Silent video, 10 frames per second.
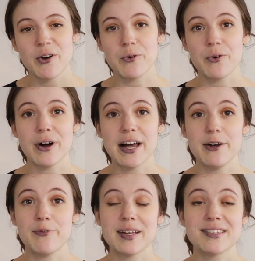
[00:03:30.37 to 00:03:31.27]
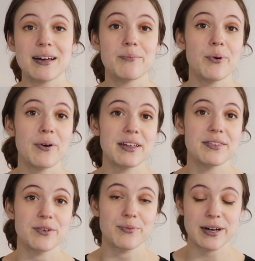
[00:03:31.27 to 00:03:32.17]
or if at some point
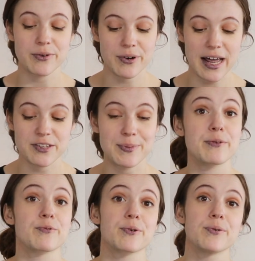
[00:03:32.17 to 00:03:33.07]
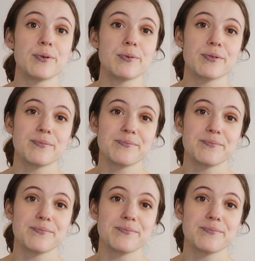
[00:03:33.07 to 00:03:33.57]
the record has been recalled.